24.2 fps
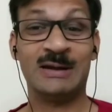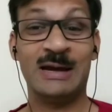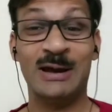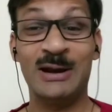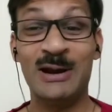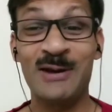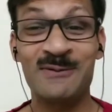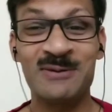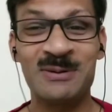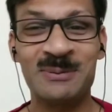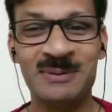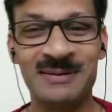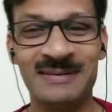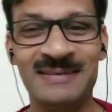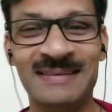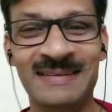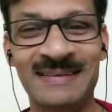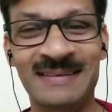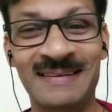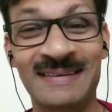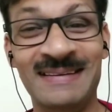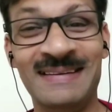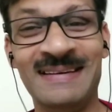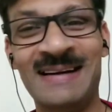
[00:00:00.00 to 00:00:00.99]
Hello
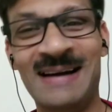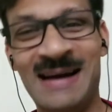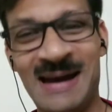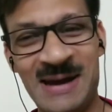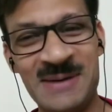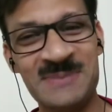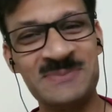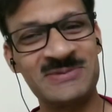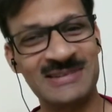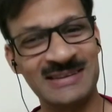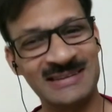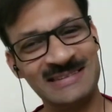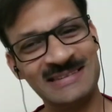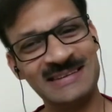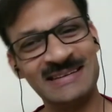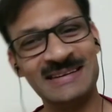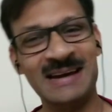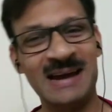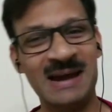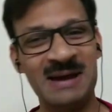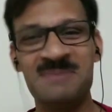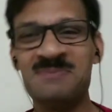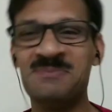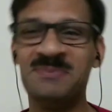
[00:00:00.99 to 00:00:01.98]
everybody, I am Sachin.
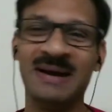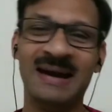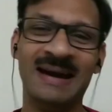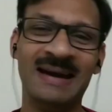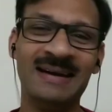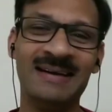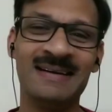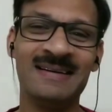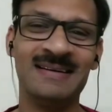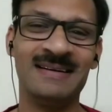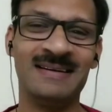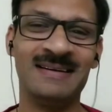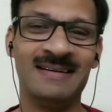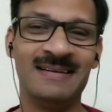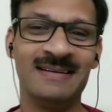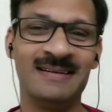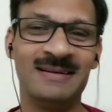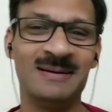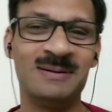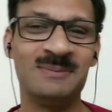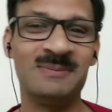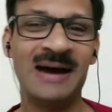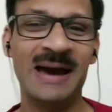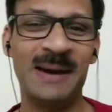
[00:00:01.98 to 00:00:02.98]
I am back.
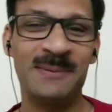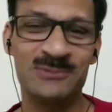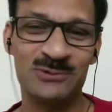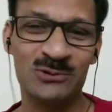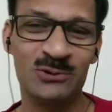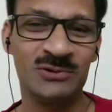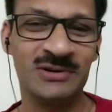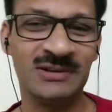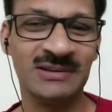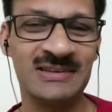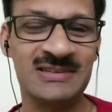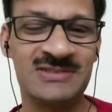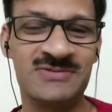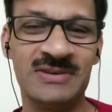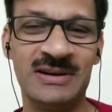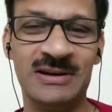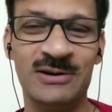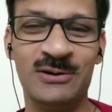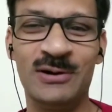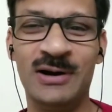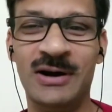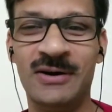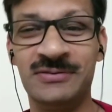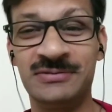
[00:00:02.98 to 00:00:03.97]
I am shooting this
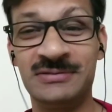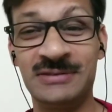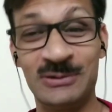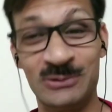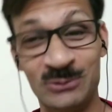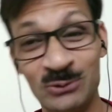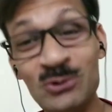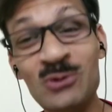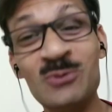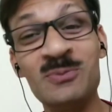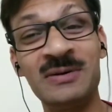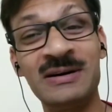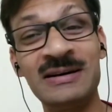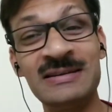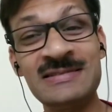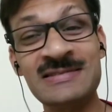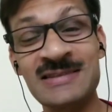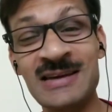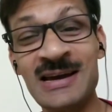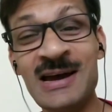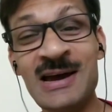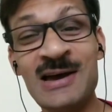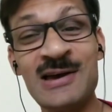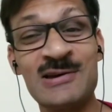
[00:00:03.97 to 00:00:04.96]
video after 2 months,
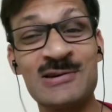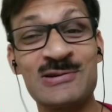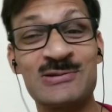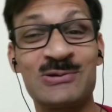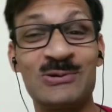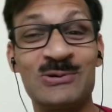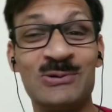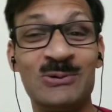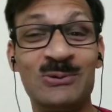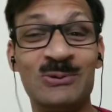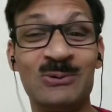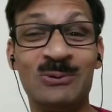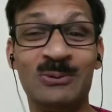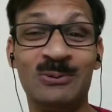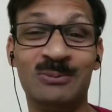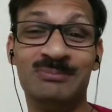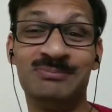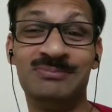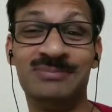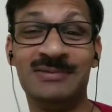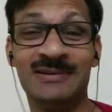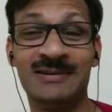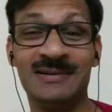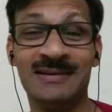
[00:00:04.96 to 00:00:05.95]

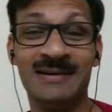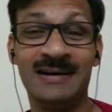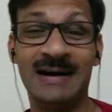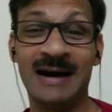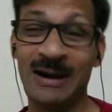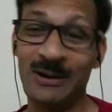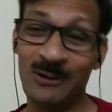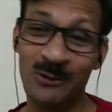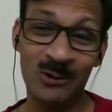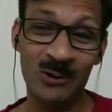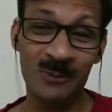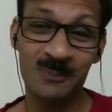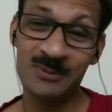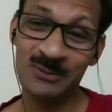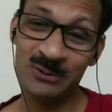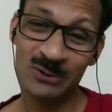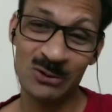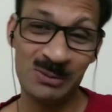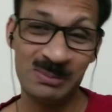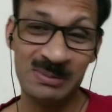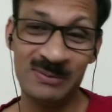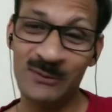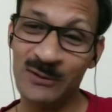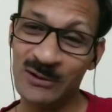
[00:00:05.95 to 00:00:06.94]
so I hope
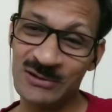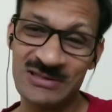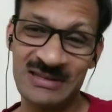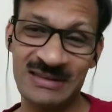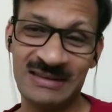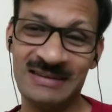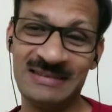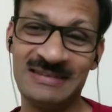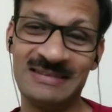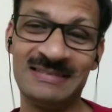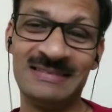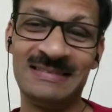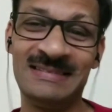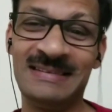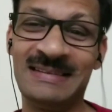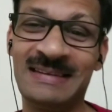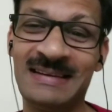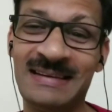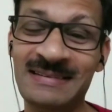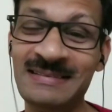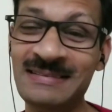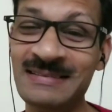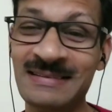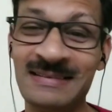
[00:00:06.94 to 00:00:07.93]
you'll be watching it till the
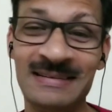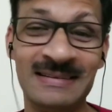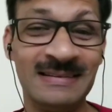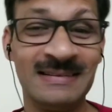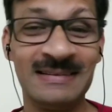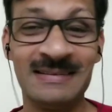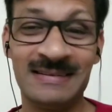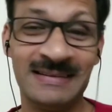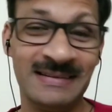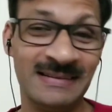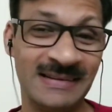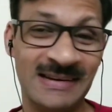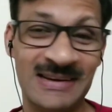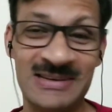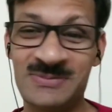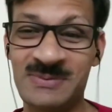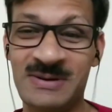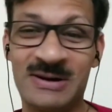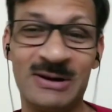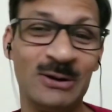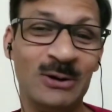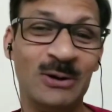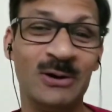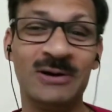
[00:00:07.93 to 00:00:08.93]
end. It has
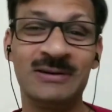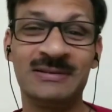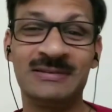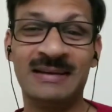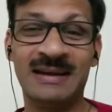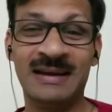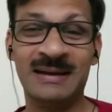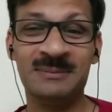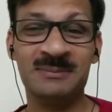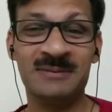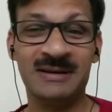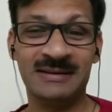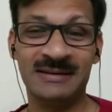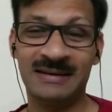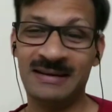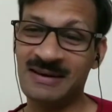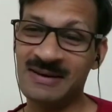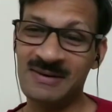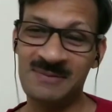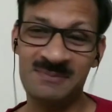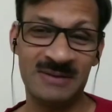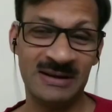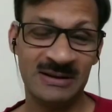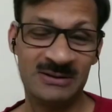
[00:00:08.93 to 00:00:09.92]
been a long time that I
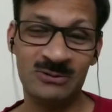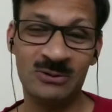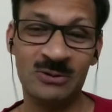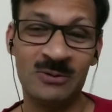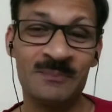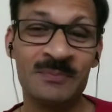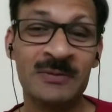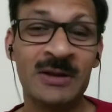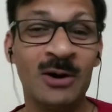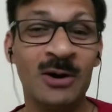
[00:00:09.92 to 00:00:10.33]
have met you.